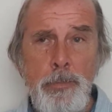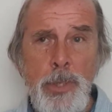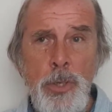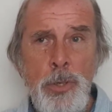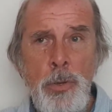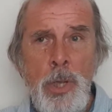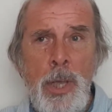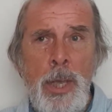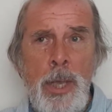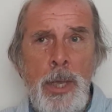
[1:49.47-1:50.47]
So
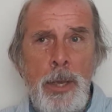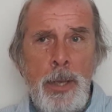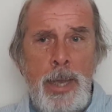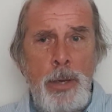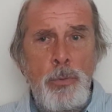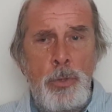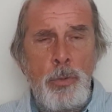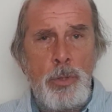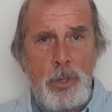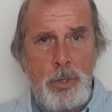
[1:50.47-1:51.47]
Carl
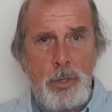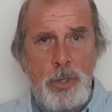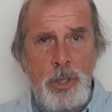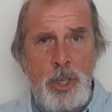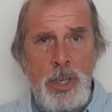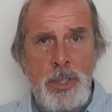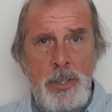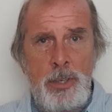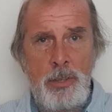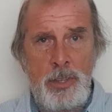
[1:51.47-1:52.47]
Jung
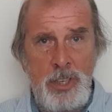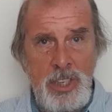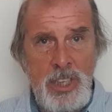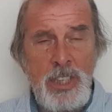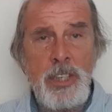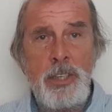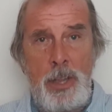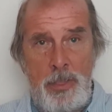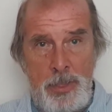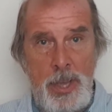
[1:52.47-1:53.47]
suggested that they needed
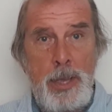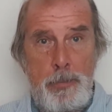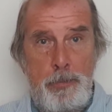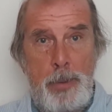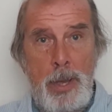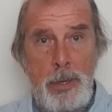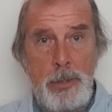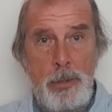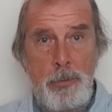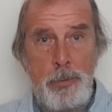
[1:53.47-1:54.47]
that
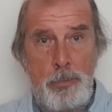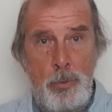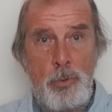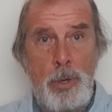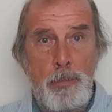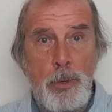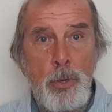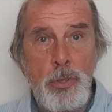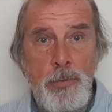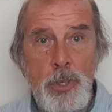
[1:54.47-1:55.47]
part of the program
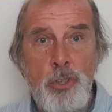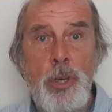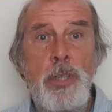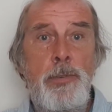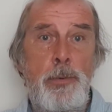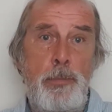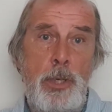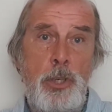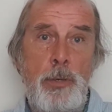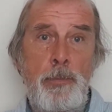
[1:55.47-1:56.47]
because of the
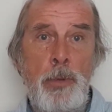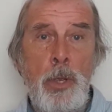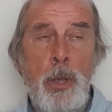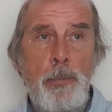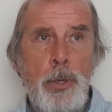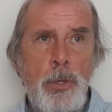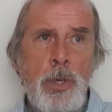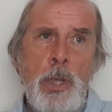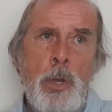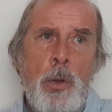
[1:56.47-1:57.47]
transformation. Because
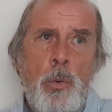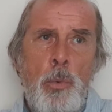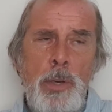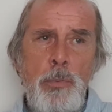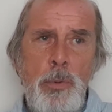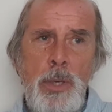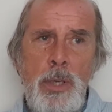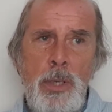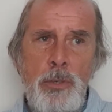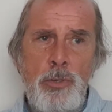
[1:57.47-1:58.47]
when
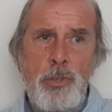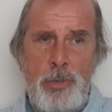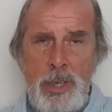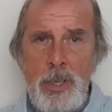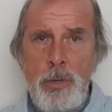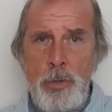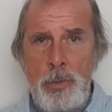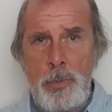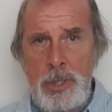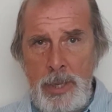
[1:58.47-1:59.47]
we drink or
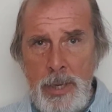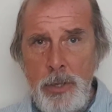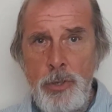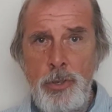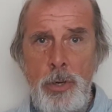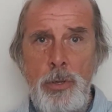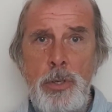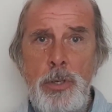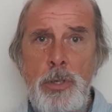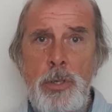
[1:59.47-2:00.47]
we take
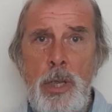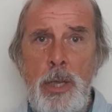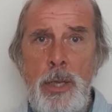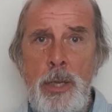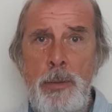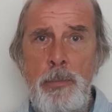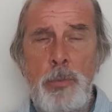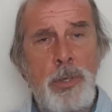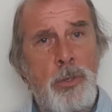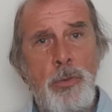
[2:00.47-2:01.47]
drugs,
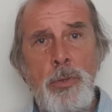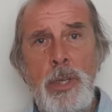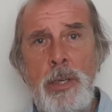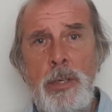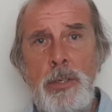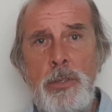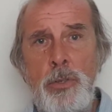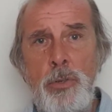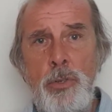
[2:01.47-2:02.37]
we do that to